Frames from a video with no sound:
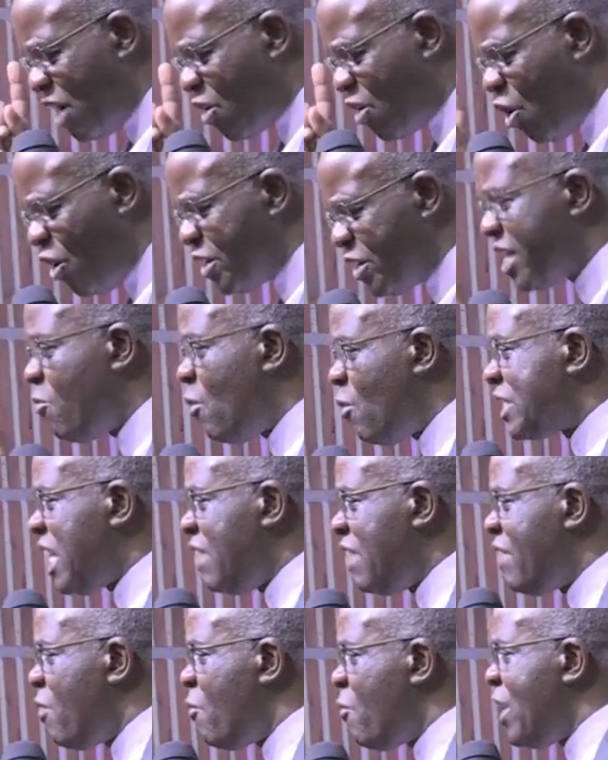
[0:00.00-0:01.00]
God,
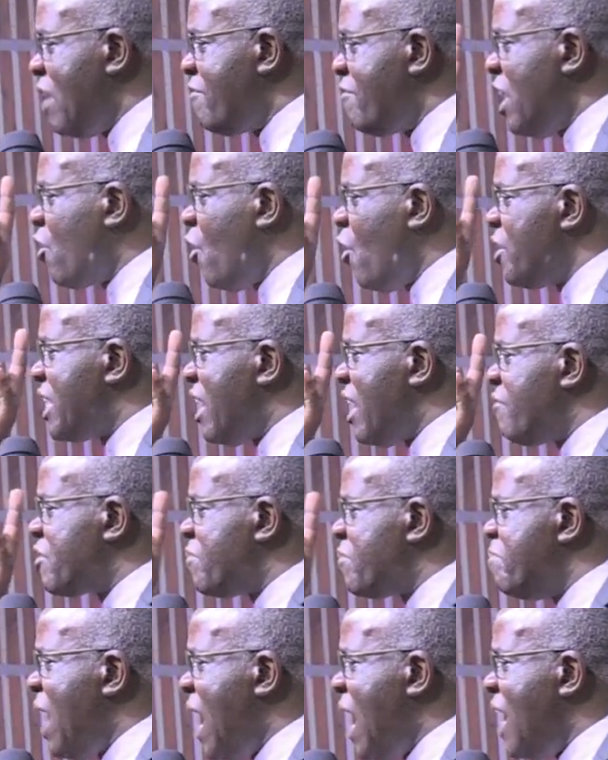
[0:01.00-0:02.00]
whatever, whenever God gives
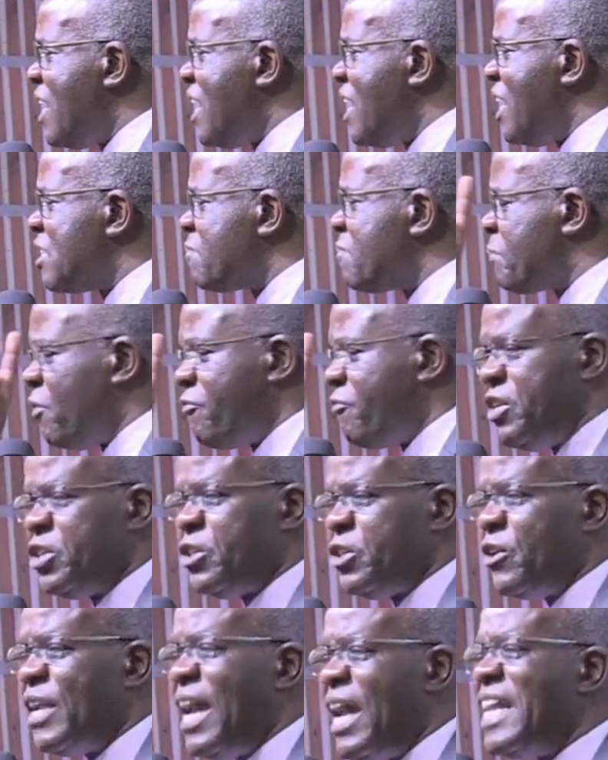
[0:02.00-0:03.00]
man his
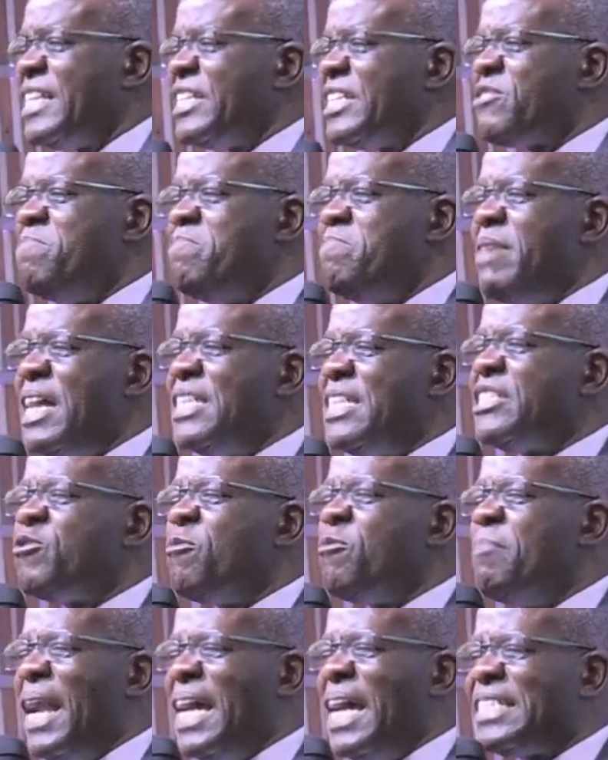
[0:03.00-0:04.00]
provision, it is meant to
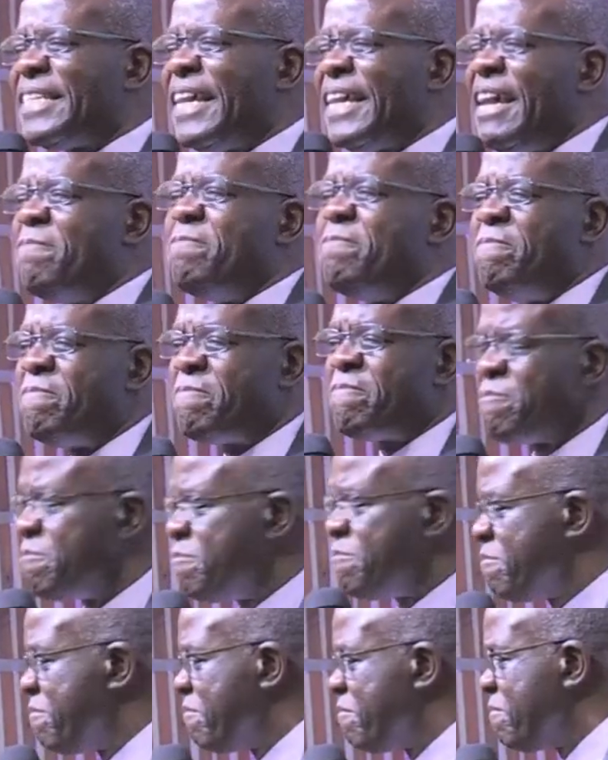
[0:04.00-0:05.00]
bless him.
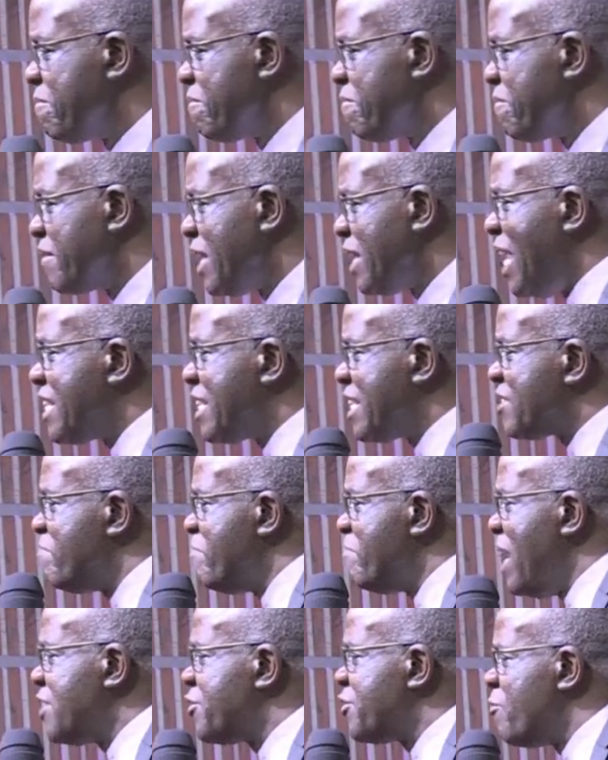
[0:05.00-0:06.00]
It is
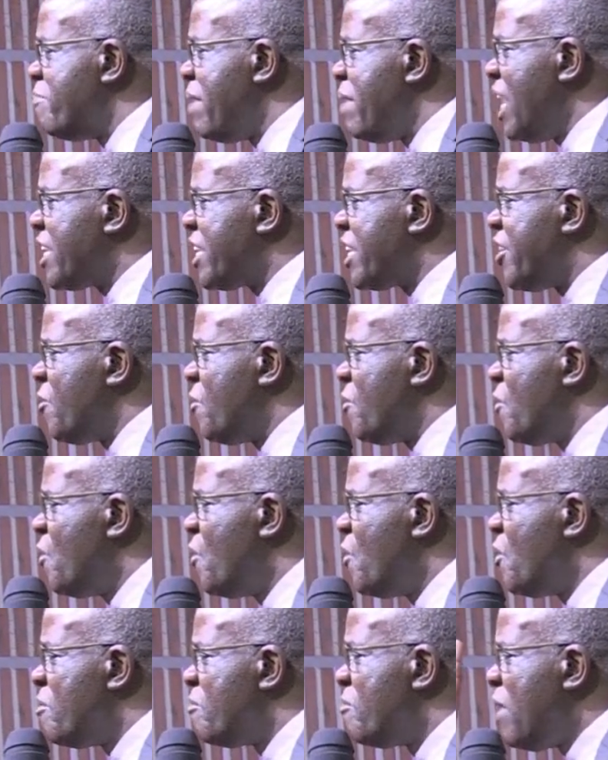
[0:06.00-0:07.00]
meant to make you
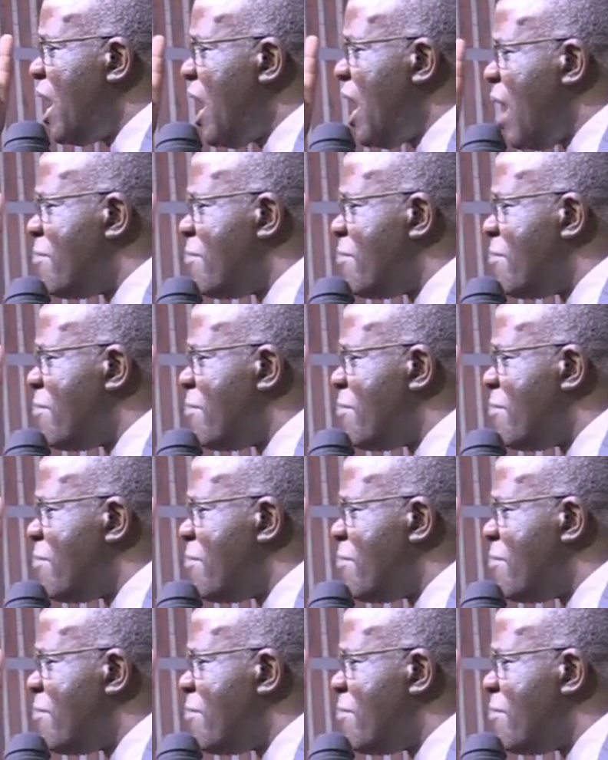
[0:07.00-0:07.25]
a